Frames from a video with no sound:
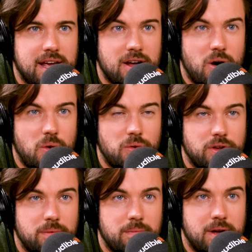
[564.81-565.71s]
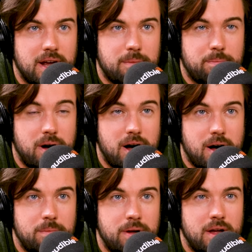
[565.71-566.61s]
in Oldham in a
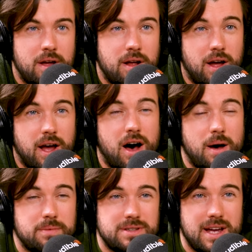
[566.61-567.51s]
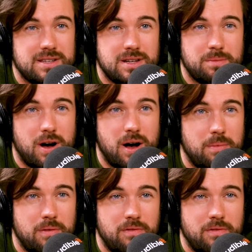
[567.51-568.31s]
pub, like upstairs in a pub,